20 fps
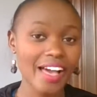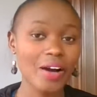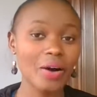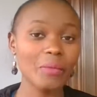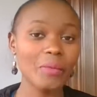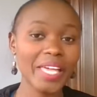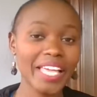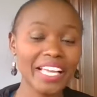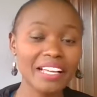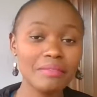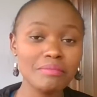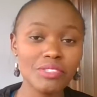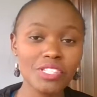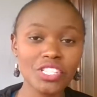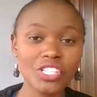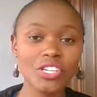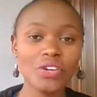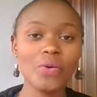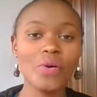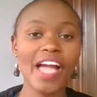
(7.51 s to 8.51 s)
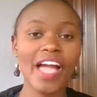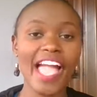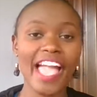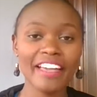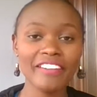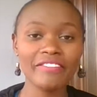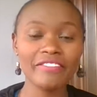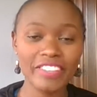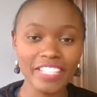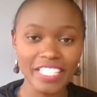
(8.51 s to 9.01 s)
We come to you
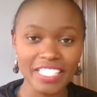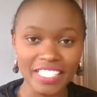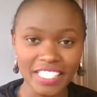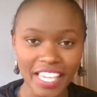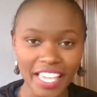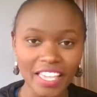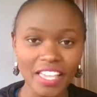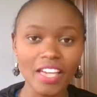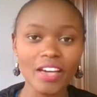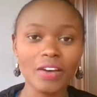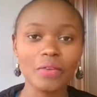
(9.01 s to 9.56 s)
every day